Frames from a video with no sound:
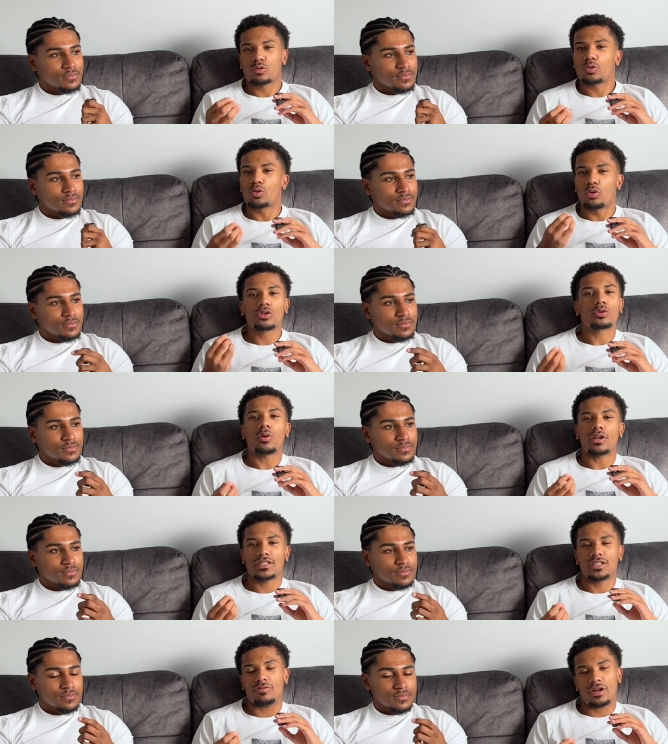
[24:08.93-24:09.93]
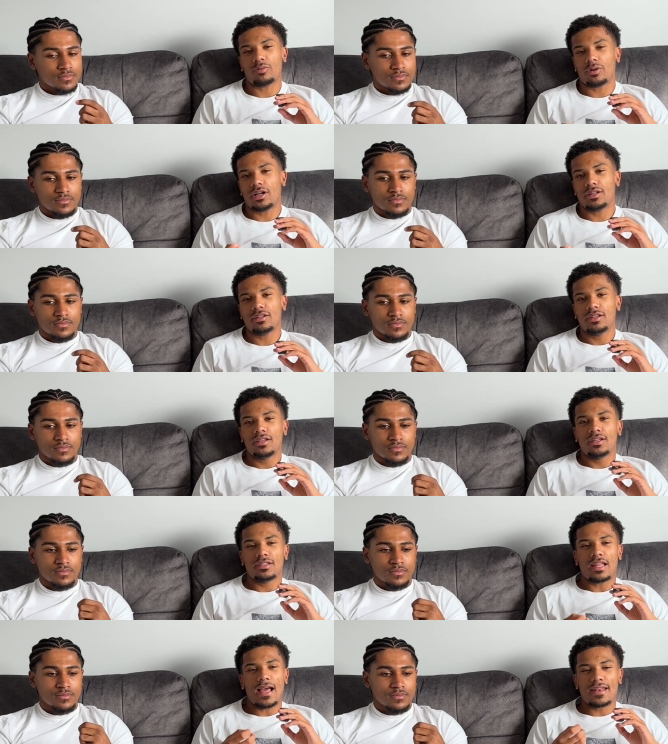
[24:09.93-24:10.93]
Speaker 1: good quality red wine.
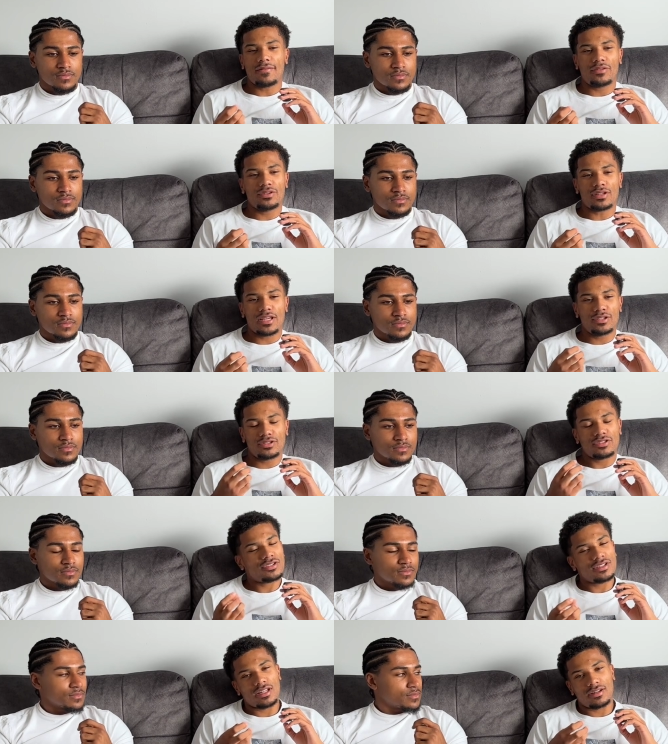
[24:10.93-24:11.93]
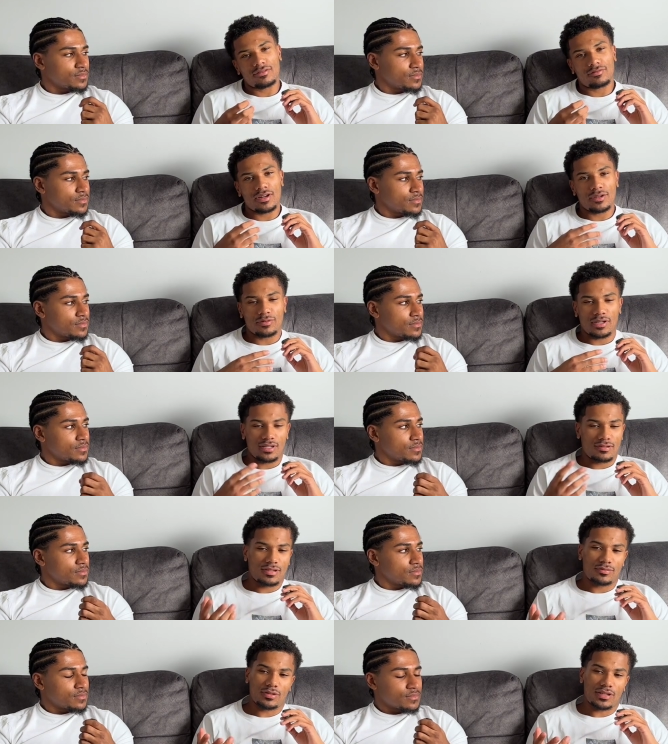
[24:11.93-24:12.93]
Mm-hmm. Like I never used, I used to just think red
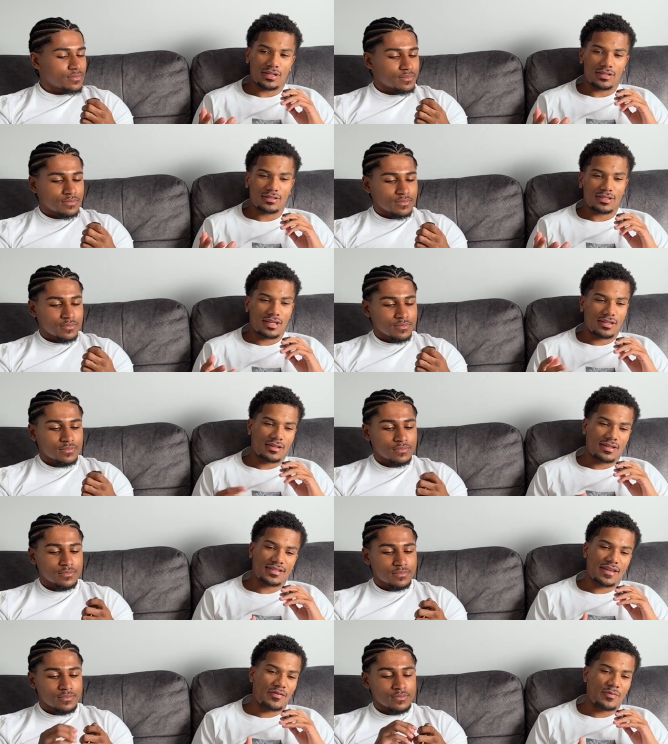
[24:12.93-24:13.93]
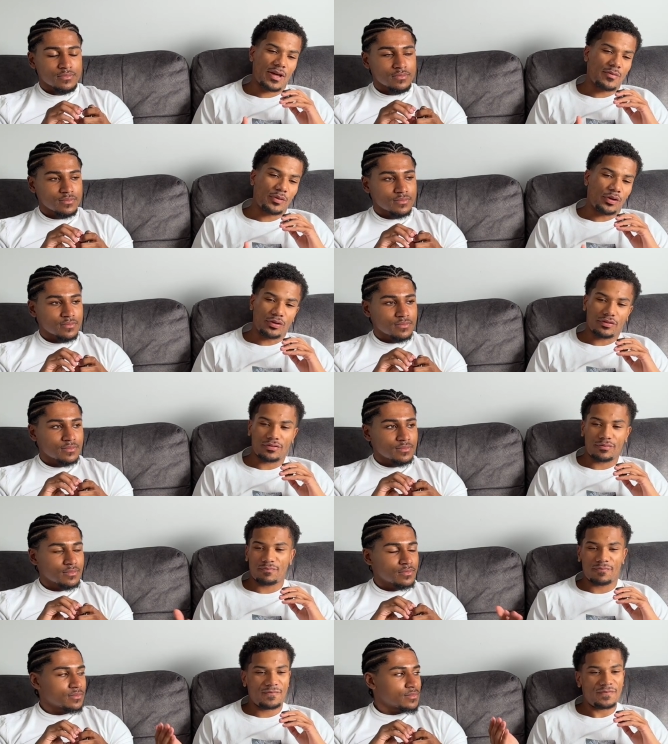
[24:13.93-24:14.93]
wine, red wine. It's like a seven pound bottle or
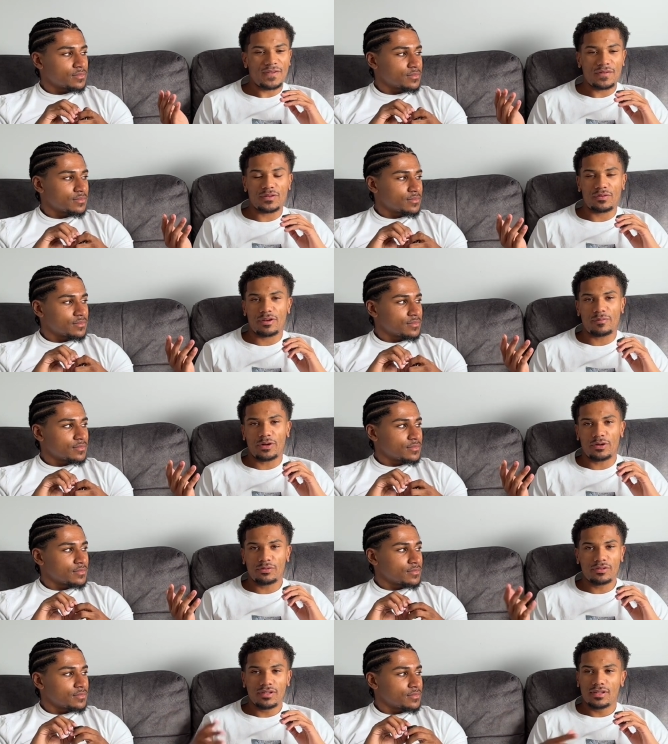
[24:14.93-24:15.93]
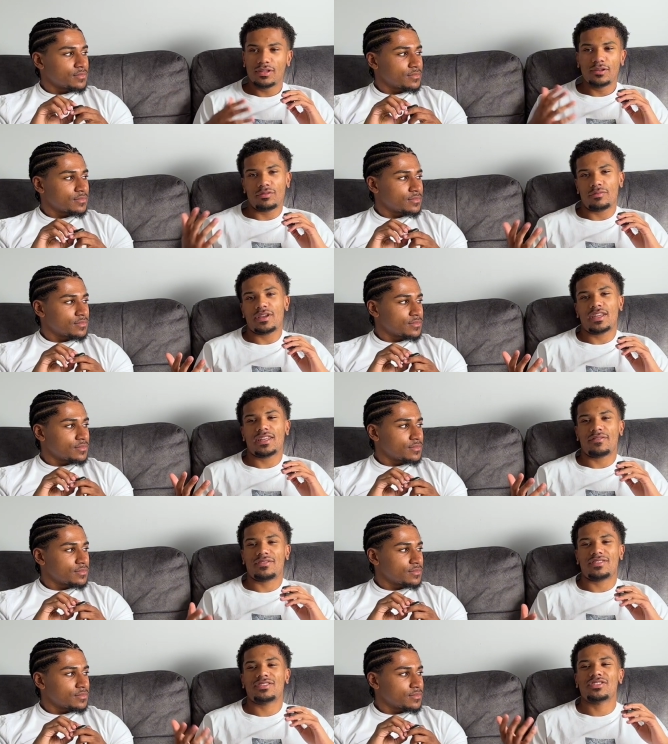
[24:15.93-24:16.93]
a fifty quid bottle won't make a
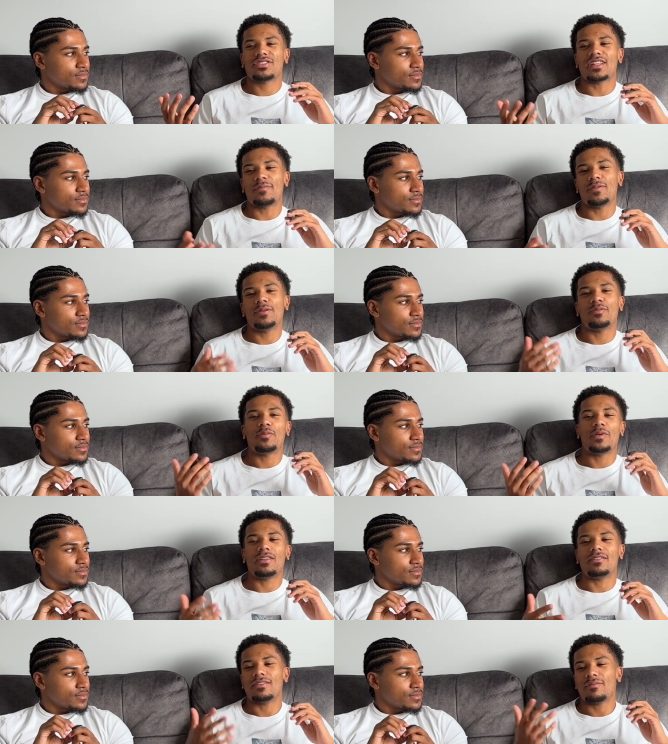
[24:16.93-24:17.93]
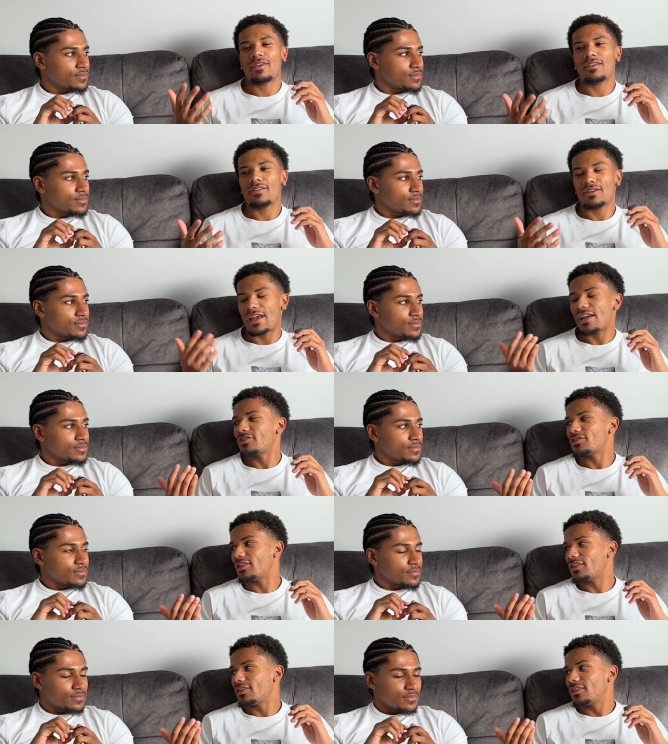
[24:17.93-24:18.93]
difference. It's just like people being a bit
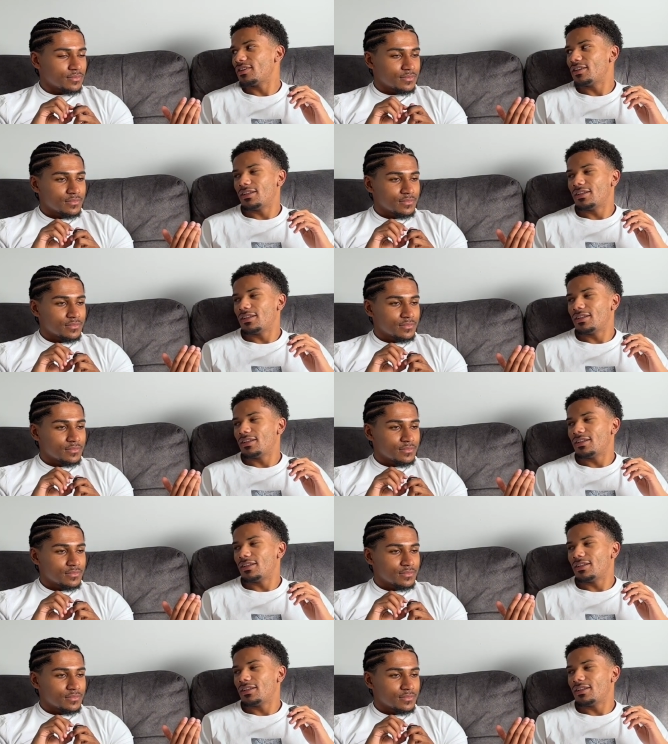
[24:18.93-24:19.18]
extra. Mm.